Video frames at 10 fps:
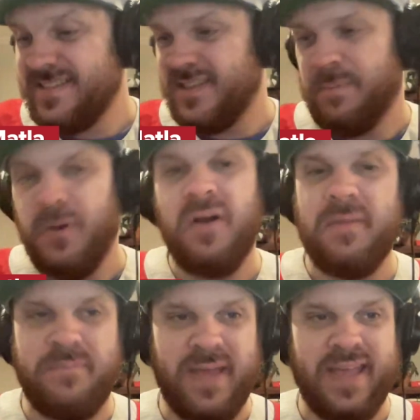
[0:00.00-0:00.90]
the
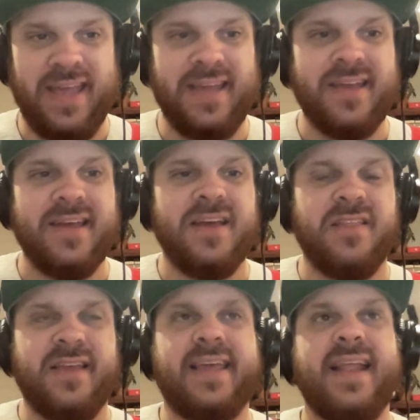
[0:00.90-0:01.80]
point being,
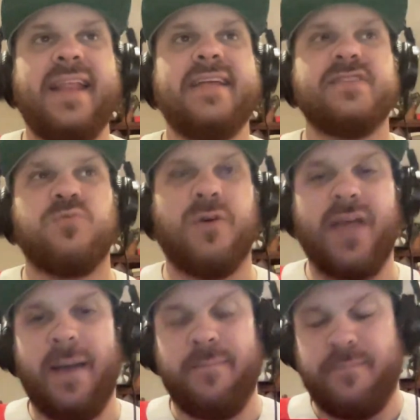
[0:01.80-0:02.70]
the Canadiens, while
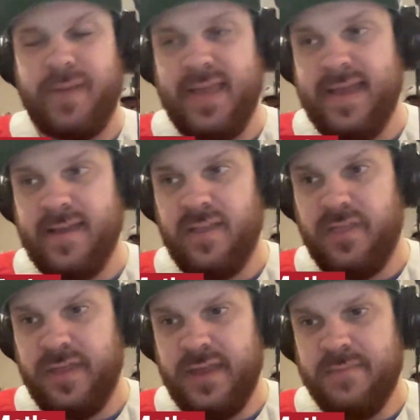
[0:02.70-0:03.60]
not being
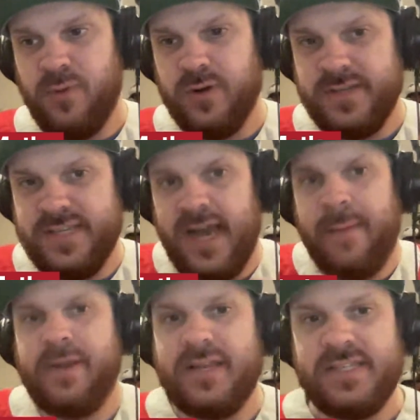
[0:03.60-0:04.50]
the more
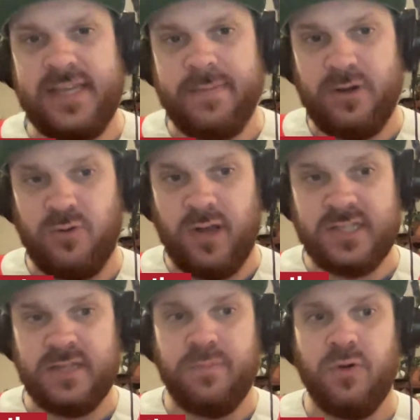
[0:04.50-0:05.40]
dominant team
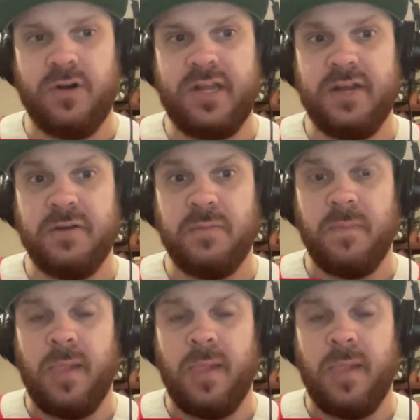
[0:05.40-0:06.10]
across the board here,